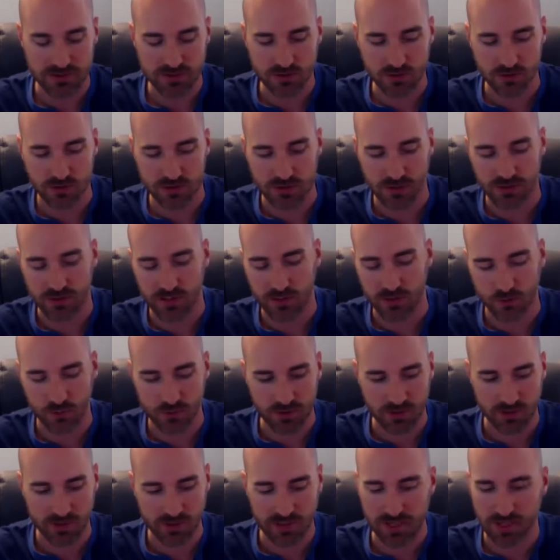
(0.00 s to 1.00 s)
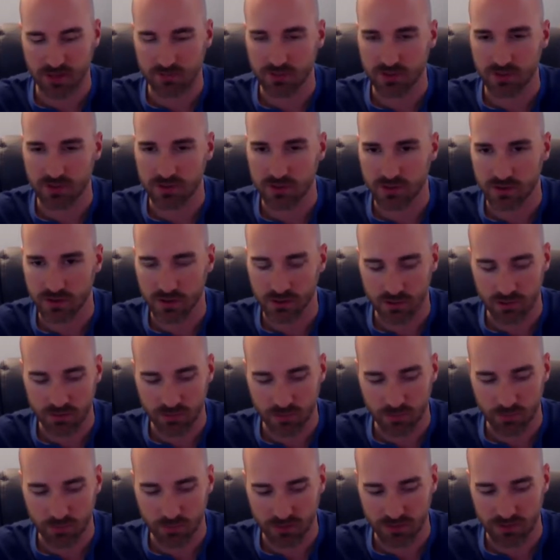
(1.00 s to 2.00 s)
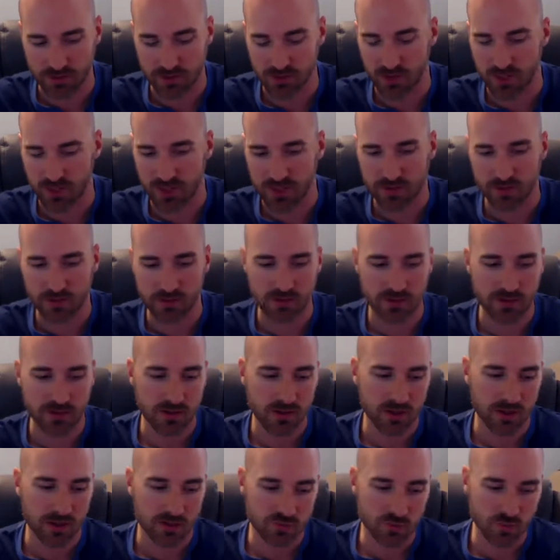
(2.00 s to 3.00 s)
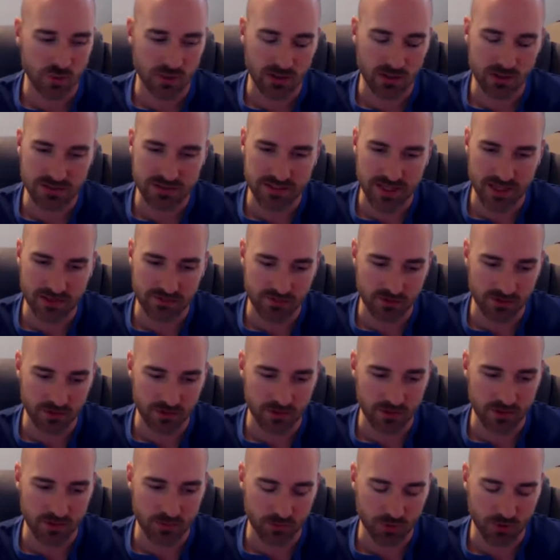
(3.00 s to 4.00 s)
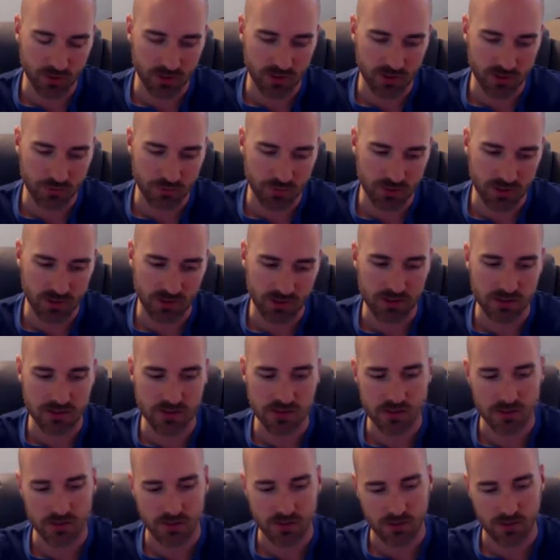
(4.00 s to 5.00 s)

So again, that would be like having a button in your header as well as having it on the product page,